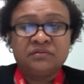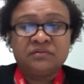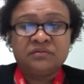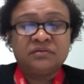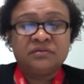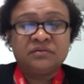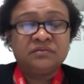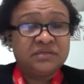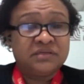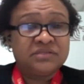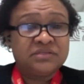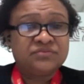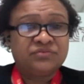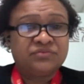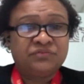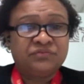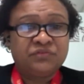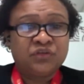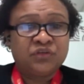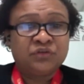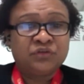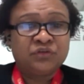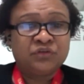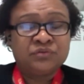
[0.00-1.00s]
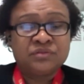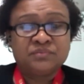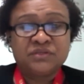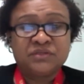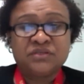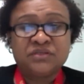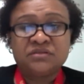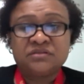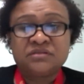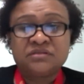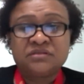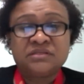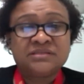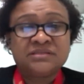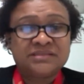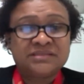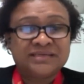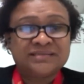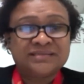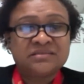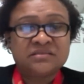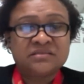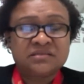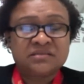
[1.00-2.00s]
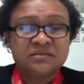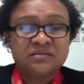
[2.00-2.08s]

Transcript: these reviews, because it does